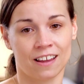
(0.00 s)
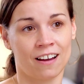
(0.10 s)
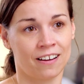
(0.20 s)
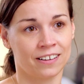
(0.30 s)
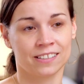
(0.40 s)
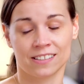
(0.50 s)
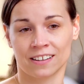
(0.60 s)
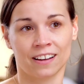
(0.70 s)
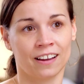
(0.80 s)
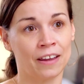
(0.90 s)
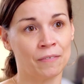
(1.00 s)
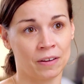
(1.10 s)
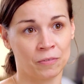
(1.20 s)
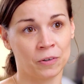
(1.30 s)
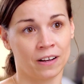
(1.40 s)
the oddest thing I have
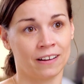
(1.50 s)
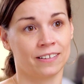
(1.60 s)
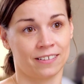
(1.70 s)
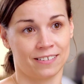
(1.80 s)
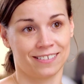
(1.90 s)
ever gotten.